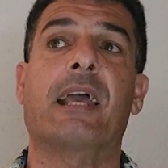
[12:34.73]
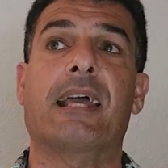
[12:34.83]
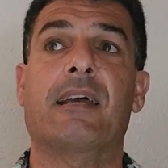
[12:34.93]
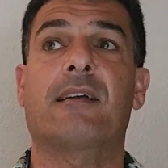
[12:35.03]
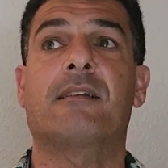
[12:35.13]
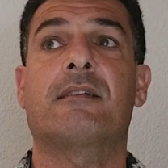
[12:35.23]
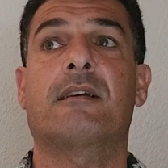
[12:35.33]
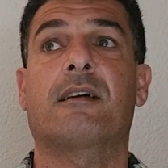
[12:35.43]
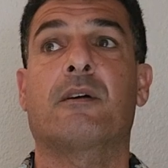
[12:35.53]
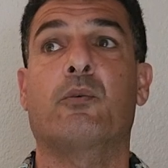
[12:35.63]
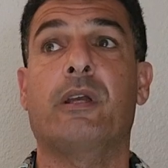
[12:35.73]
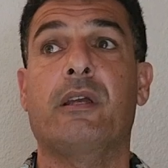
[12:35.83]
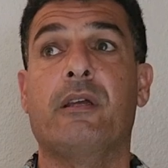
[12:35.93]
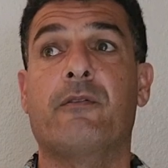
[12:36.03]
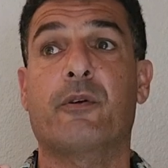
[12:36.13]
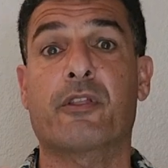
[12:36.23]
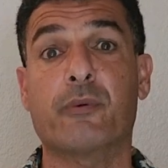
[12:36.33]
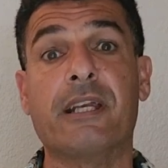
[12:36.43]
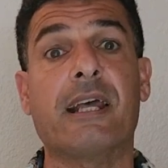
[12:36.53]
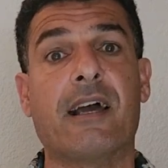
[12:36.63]
And we, for
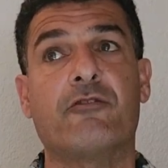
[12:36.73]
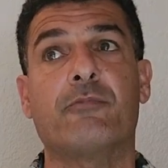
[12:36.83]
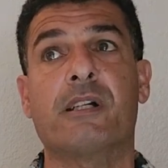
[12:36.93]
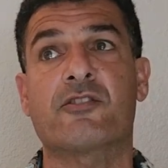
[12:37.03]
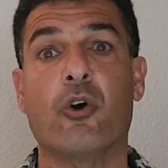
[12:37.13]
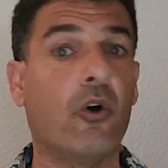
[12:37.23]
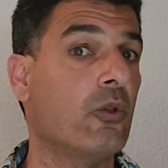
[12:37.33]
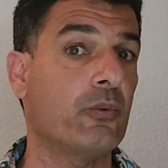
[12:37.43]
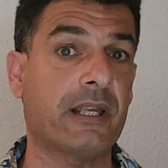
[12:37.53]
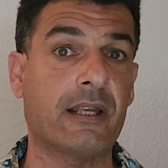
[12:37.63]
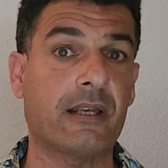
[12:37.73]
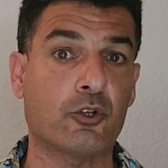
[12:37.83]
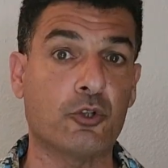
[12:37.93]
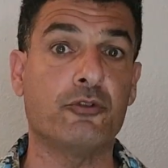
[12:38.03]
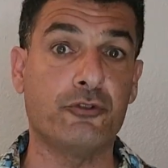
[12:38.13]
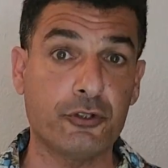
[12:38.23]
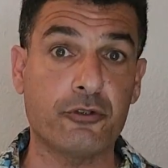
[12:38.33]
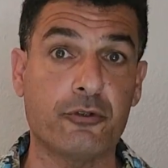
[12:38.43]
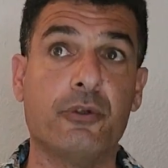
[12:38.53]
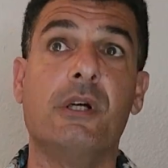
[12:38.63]
3.5 months, all we could
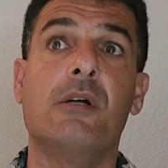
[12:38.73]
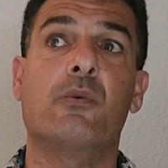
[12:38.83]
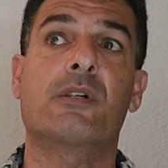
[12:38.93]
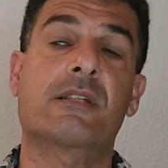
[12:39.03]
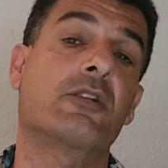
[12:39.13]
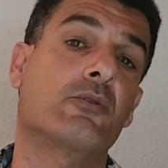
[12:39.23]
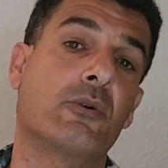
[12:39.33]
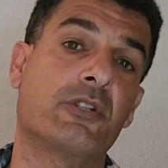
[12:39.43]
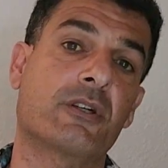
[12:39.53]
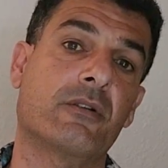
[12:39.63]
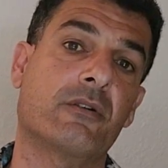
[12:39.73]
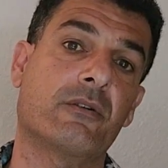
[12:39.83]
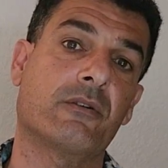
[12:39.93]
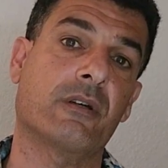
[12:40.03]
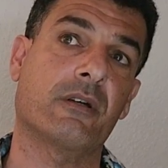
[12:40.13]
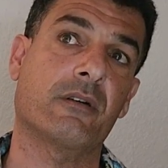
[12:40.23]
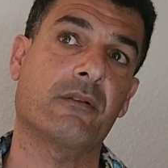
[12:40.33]
do was get to know each other